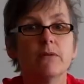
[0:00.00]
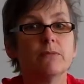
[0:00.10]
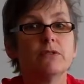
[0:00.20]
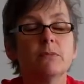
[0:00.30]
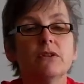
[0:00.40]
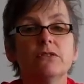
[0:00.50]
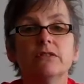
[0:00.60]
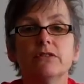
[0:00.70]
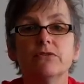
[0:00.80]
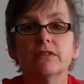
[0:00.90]
special
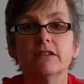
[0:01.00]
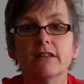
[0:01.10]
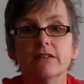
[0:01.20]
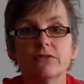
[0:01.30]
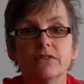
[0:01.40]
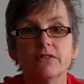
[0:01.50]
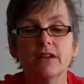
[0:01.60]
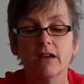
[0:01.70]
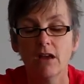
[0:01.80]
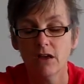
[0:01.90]
districts and that sort of
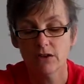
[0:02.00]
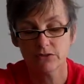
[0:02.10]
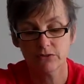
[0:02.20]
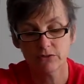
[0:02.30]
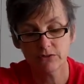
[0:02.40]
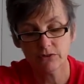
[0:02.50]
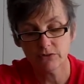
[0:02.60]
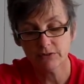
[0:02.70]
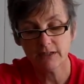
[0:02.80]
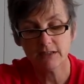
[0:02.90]
thing. So
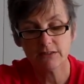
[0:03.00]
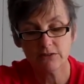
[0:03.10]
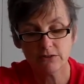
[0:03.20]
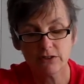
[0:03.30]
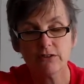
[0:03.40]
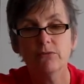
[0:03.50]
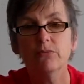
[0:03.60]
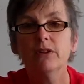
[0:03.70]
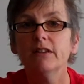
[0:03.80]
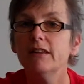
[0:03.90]
you'll need to
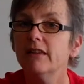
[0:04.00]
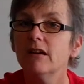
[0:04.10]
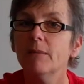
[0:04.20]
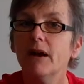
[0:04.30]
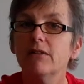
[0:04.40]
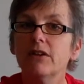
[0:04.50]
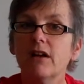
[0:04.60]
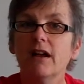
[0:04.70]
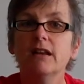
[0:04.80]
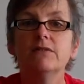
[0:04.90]
really think about the
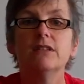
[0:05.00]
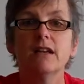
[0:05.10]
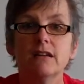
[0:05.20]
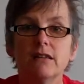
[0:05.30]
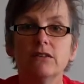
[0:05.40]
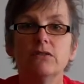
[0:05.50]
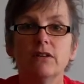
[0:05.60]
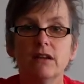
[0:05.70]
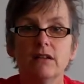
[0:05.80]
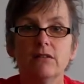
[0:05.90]
kind of data that you
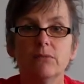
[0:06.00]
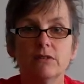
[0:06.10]
need,